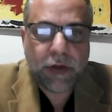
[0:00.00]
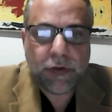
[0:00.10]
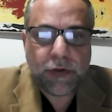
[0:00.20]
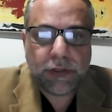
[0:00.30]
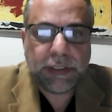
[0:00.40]

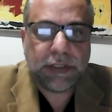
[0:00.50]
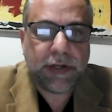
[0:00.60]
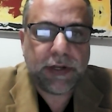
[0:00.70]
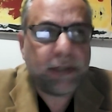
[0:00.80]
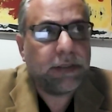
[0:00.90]

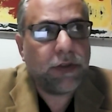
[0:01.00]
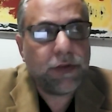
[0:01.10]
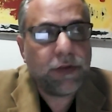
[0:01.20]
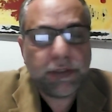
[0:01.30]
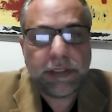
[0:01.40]

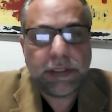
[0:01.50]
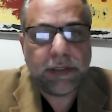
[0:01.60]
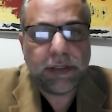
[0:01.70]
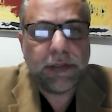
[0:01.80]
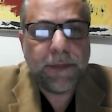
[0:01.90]

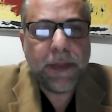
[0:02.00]
considered